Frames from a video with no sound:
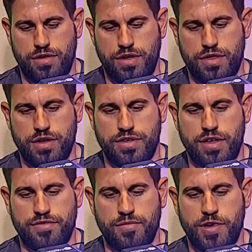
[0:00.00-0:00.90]
See, it does
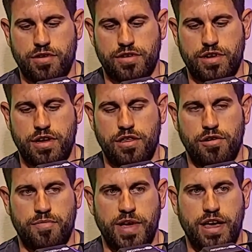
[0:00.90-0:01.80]
have some other
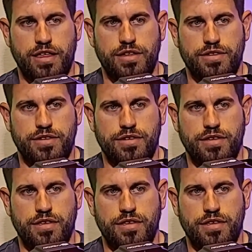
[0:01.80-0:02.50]
color palettes.